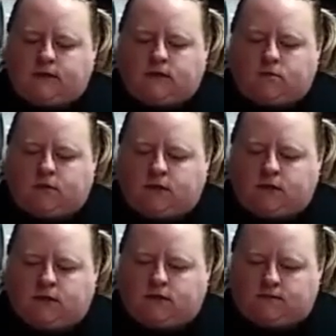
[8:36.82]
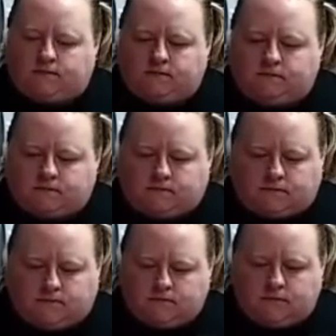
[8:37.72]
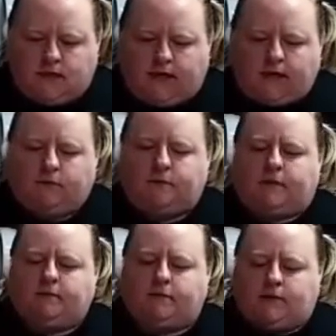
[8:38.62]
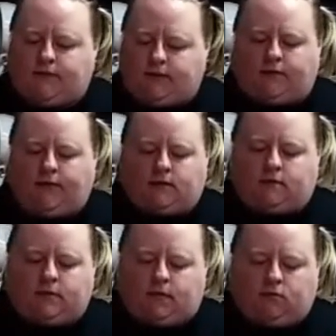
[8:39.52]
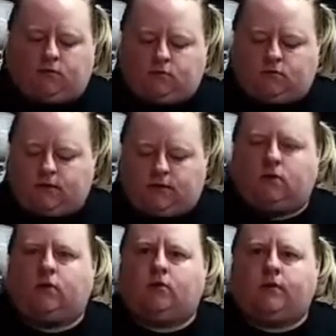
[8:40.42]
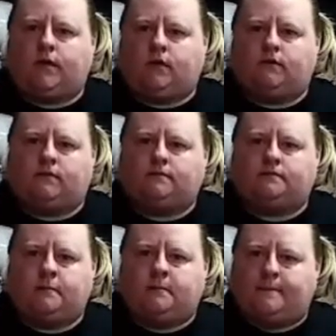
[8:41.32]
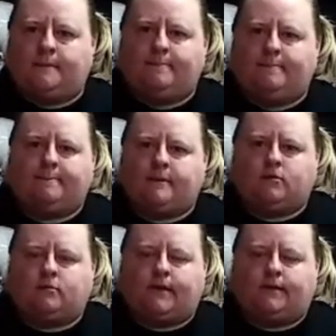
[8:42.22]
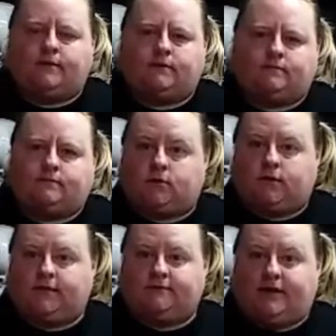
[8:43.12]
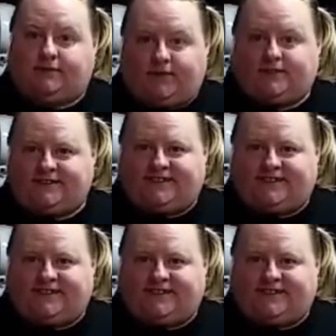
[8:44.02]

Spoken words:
These ones kind of remind me of Edgar Allan Poe with the crow here. Or the raven. Sorry, raven.